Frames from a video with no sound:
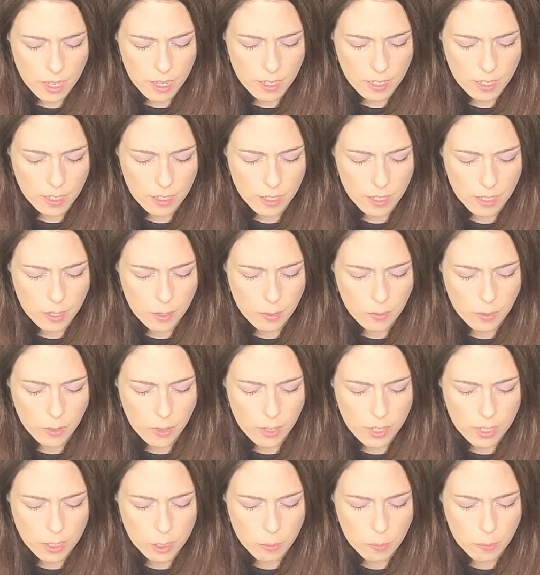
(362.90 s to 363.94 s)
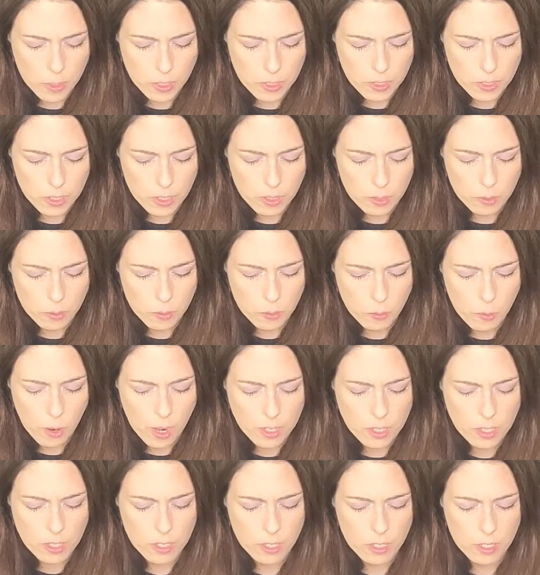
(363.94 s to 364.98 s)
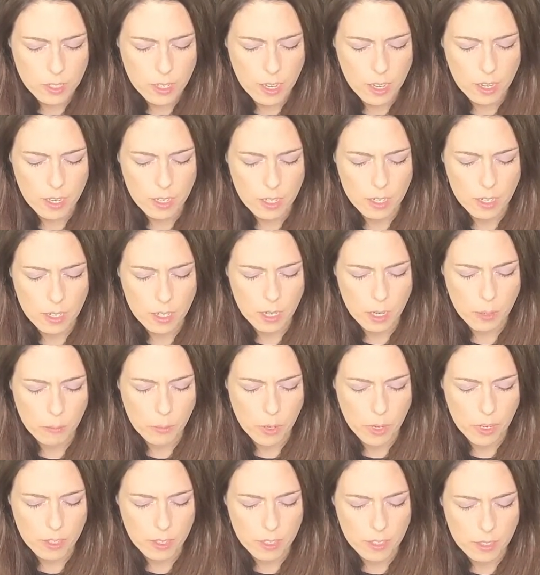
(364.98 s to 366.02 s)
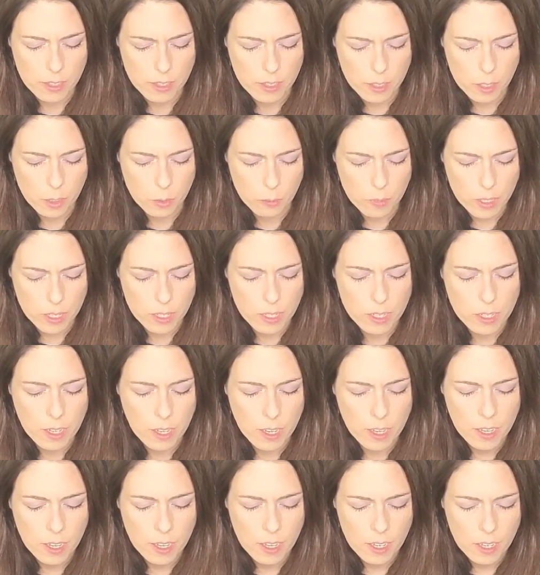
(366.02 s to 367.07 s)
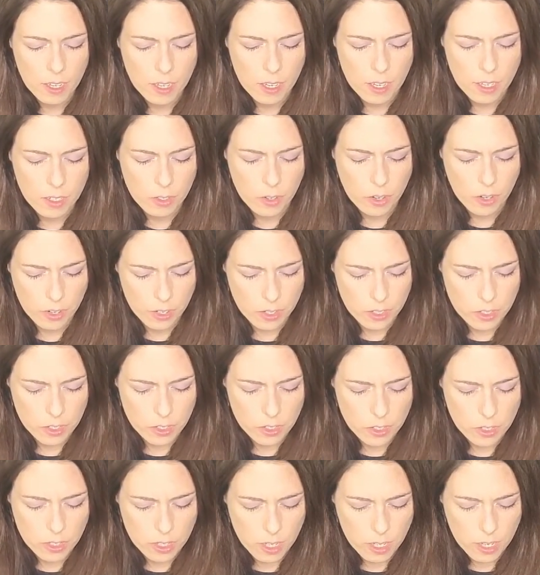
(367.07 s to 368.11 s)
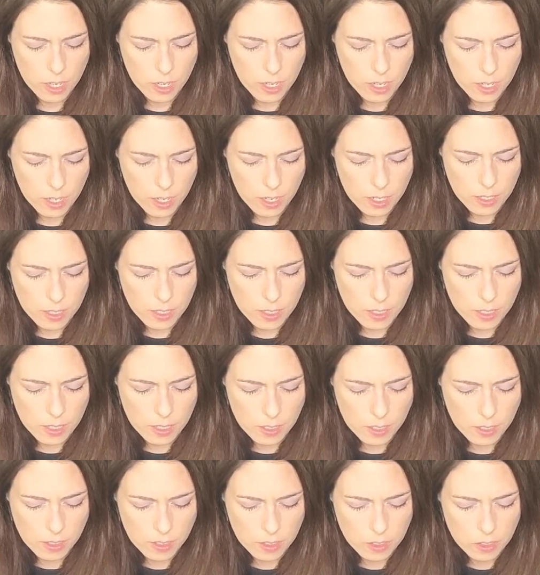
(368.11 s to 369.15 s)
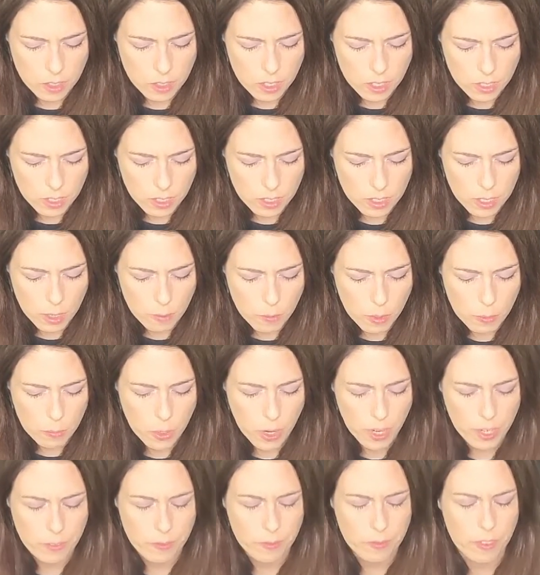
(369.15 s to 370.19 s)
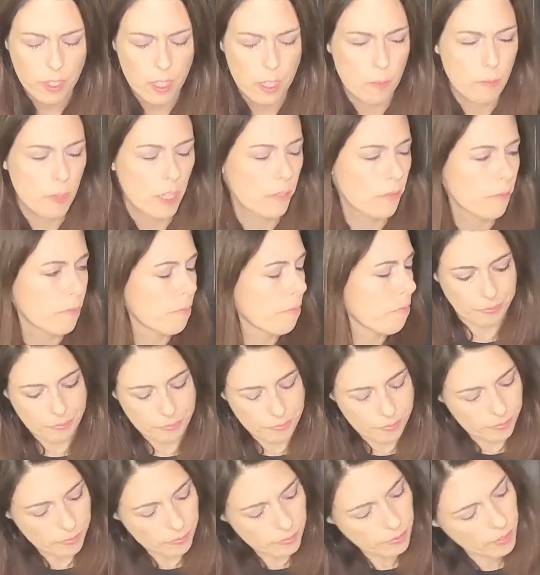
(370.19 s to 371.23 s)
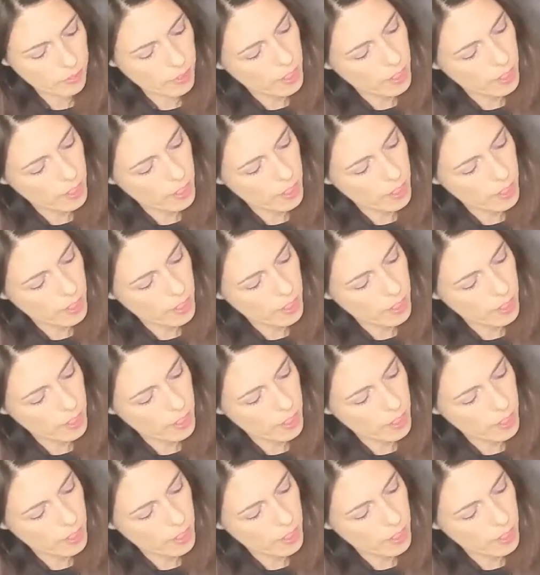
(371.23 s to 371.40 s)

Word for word: And thank you for each person watching today. And I pray that they'll be encouraged. And Jesus' name we pray. Amen.